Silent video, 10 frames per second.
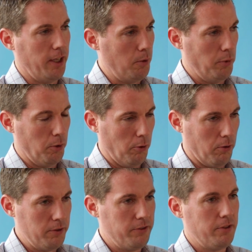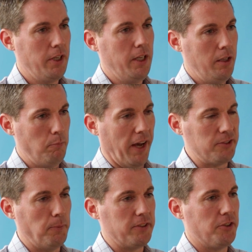think billboards,
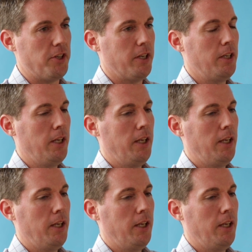mass messaging,